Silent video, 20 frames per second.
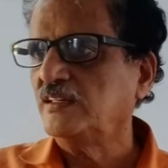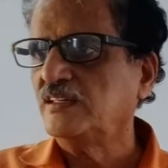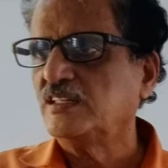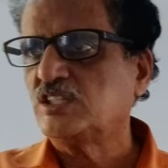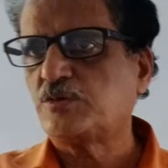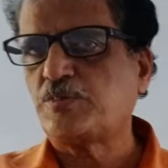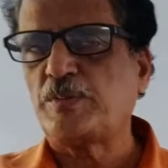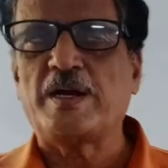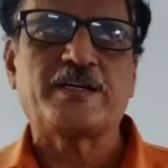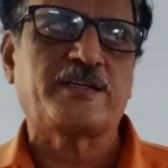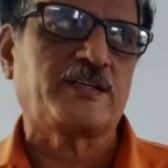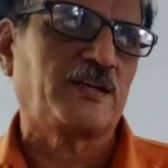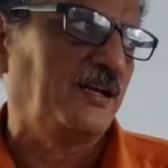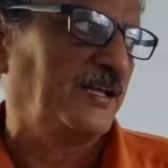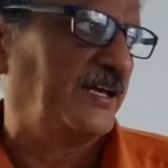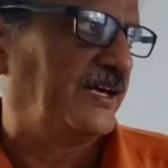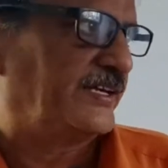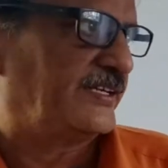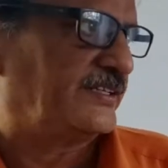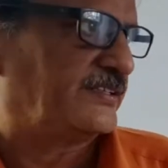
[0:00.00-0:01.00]
spectral
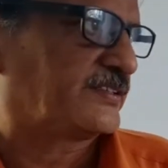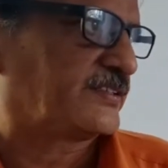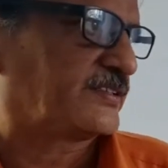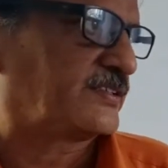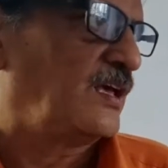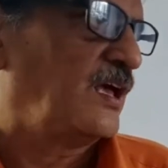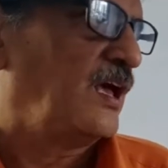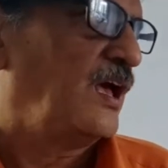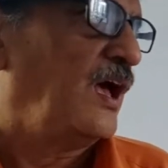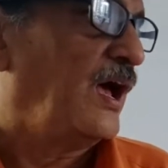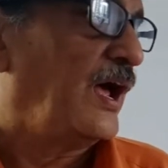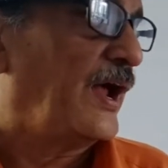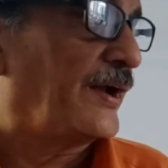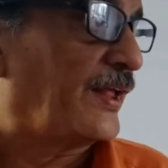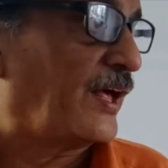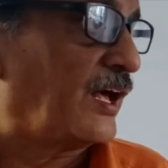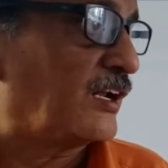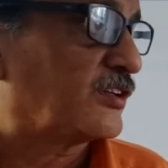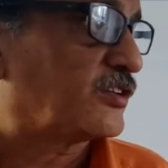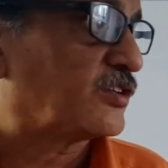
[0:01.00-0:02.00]
lines.
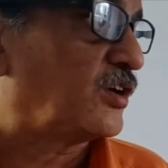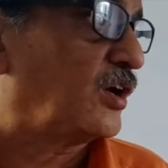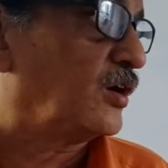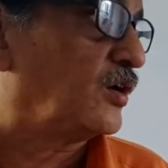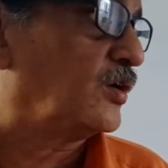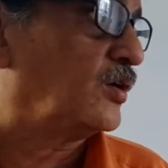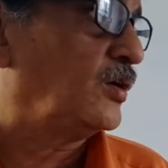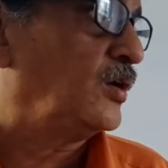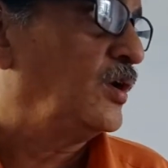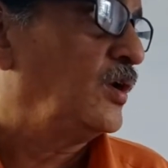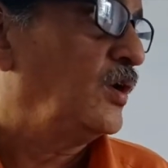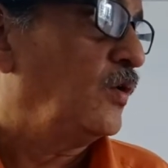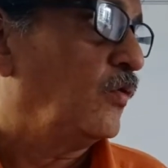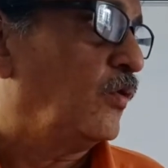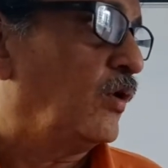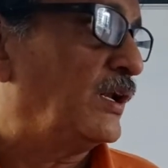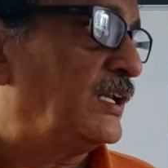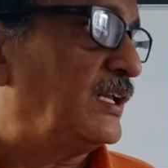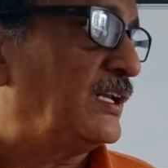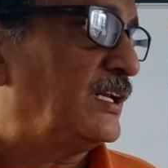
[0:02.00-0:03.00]
And also,
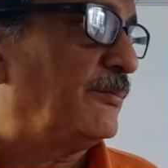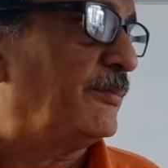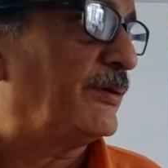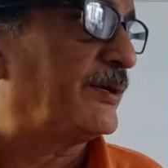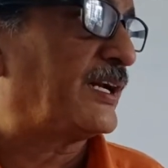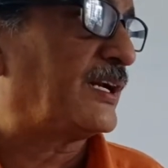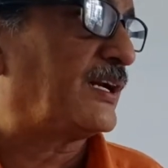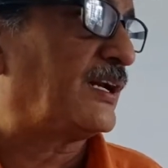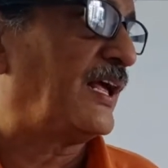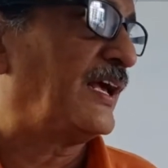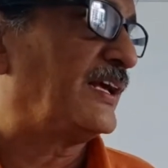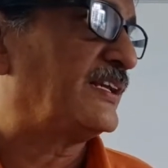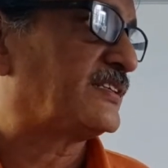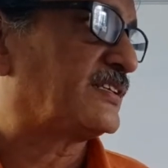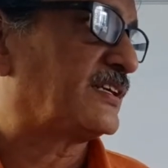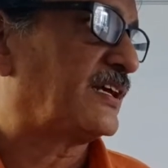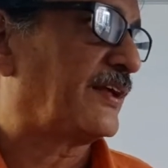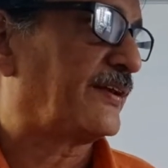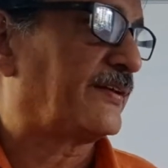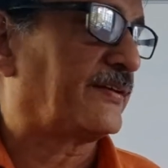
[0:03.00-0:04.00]
only limited
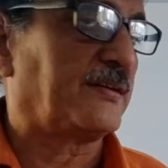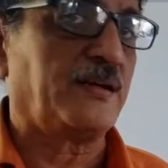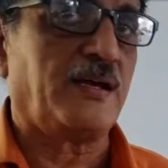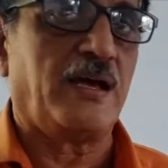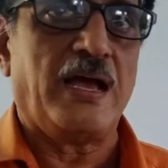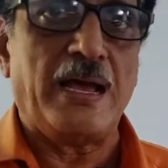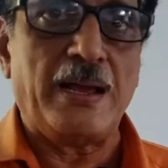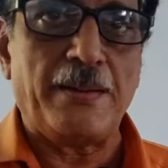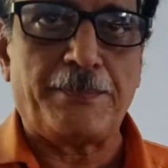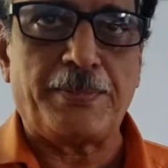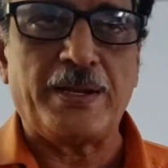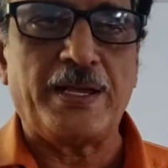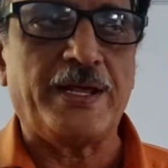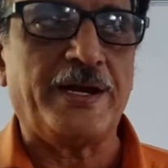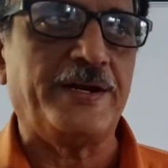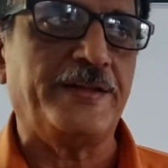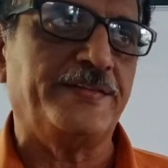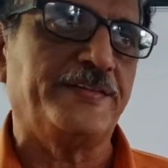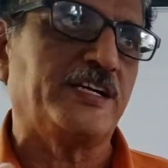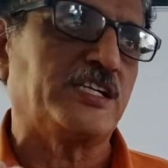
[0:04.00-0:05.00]
lines are
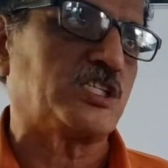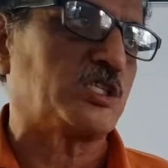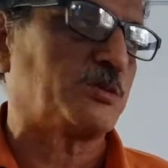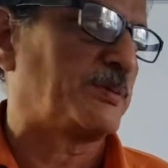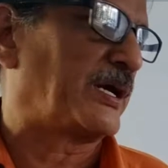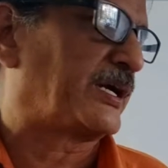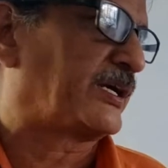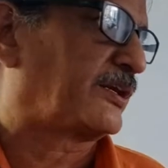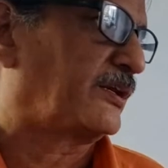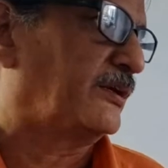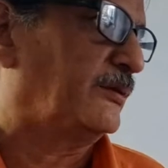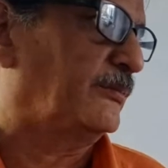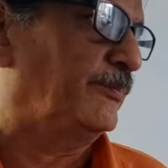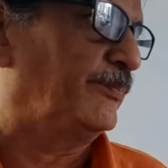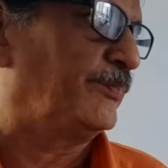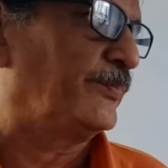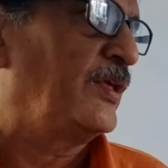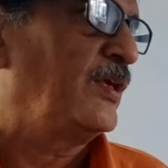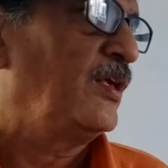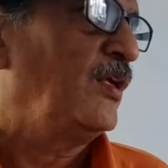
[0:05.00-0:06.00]
appeared in that
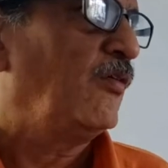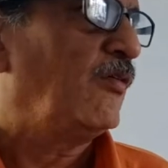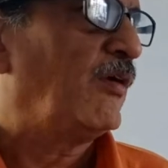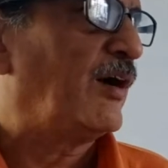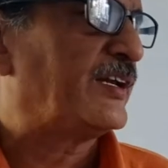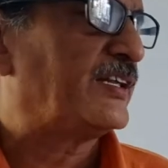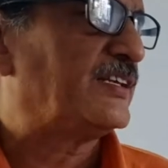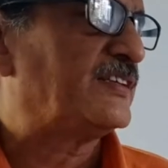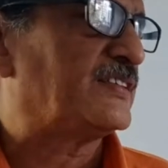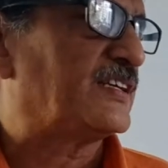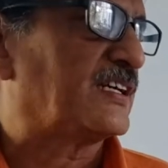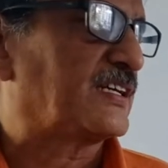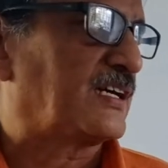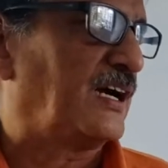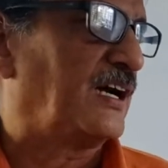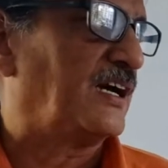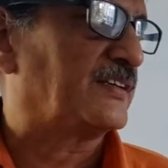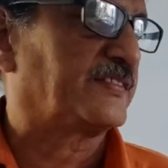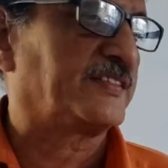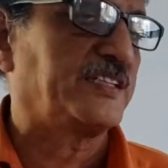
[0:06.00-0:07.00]
spectrum. What is the
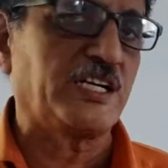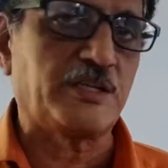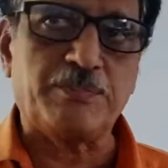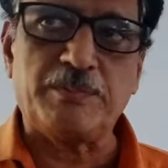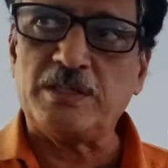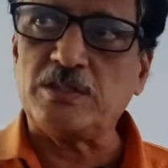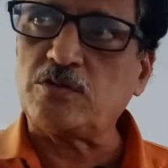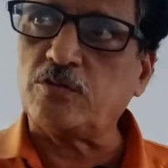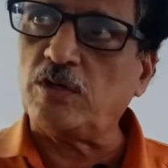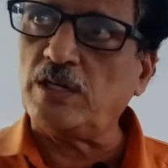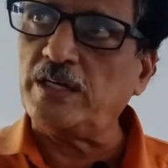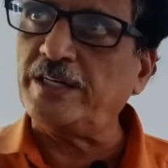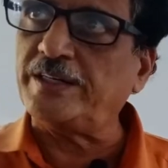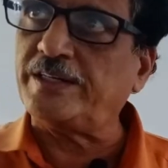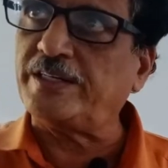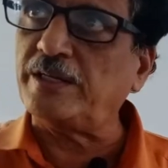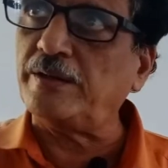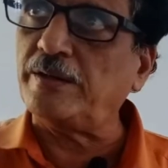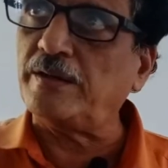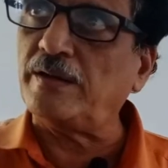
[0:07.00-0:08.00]
cause? That means only
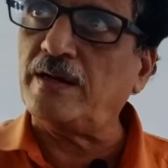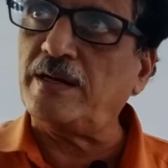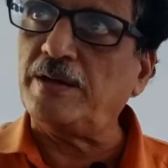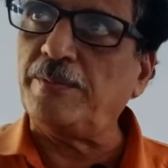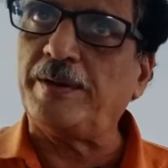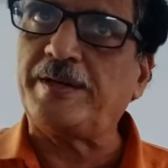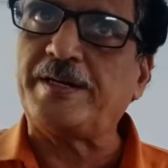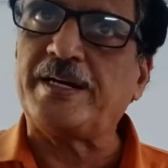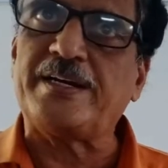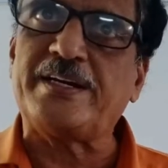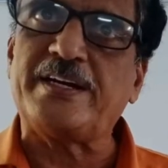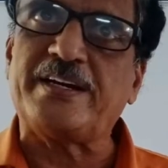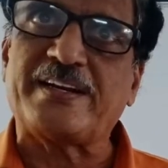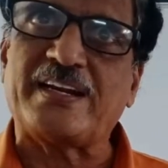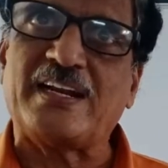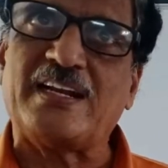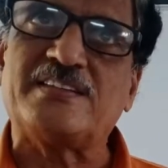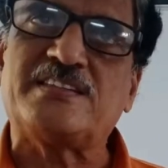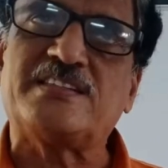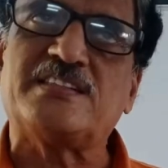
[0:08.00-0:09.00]
limited
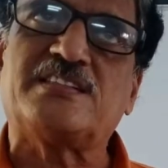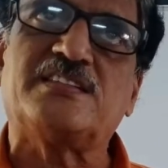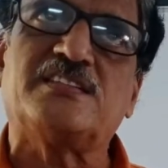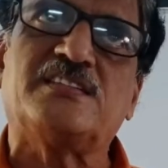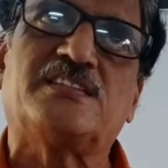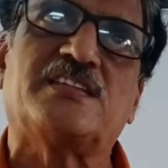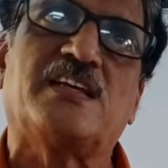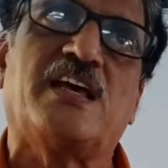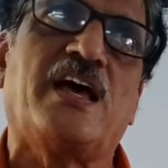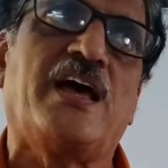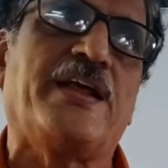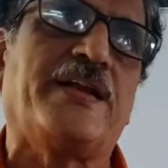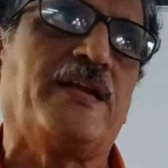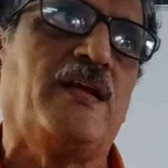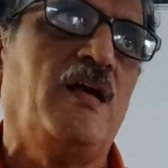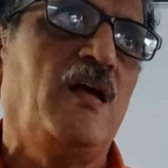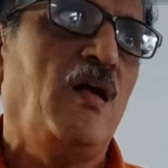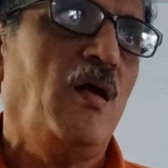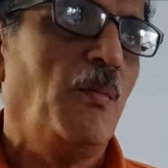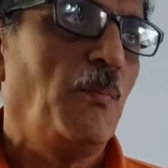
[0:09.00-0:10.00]
transitions
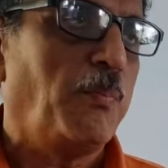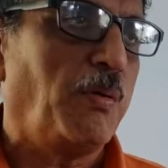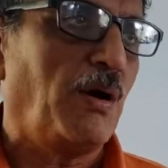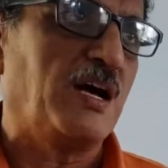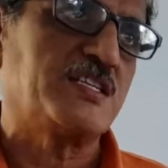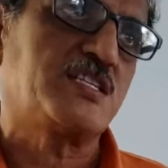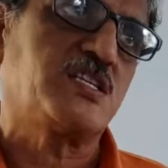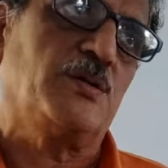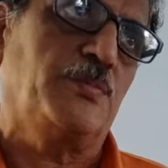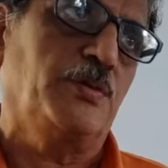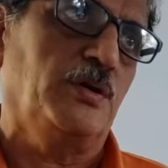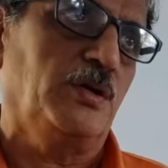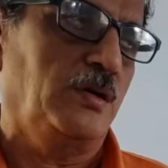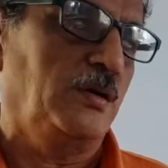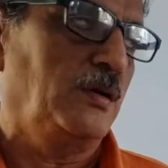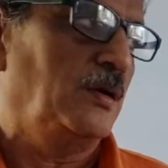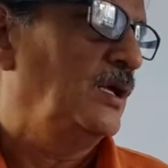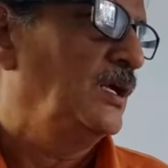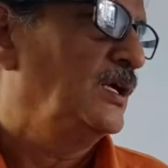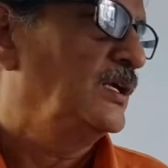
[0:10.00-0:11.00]
are
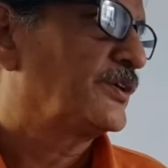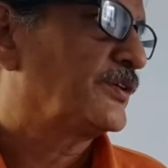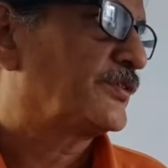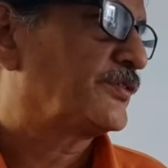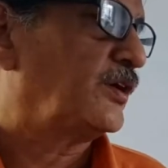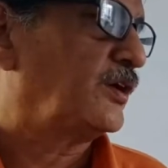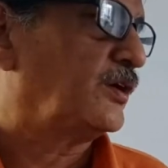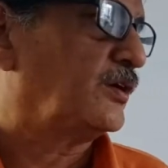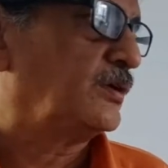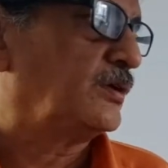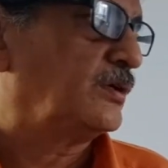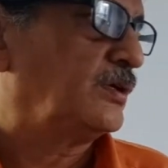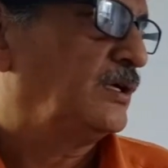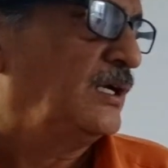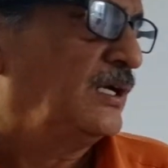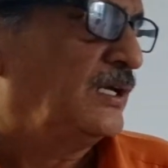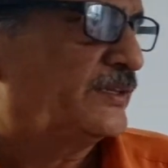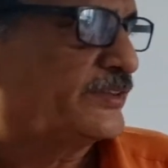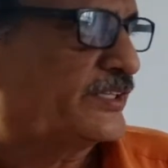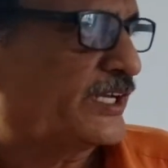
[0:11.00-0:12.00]
possible.
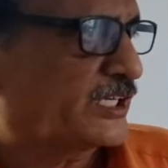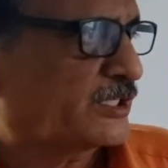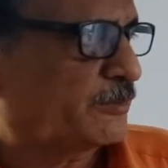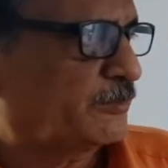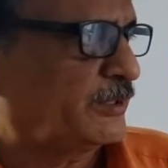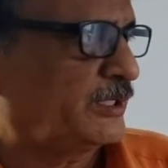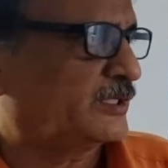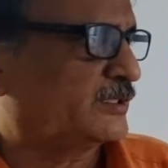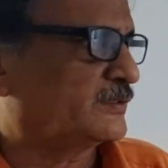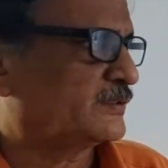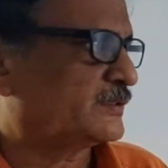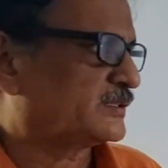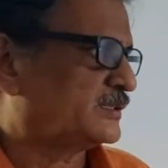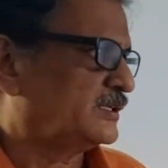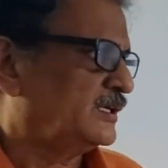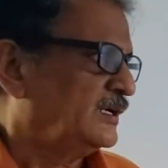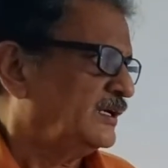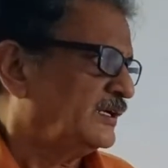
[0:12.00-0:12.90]
So, that means